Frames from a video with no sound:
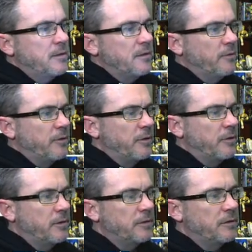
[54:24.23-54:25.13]
Ugh.
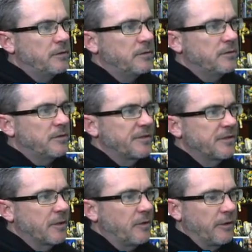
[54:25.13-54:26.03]
This
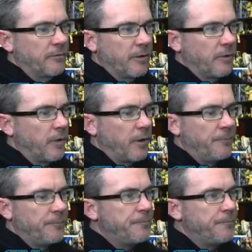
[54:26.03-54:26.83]
isn't going very well.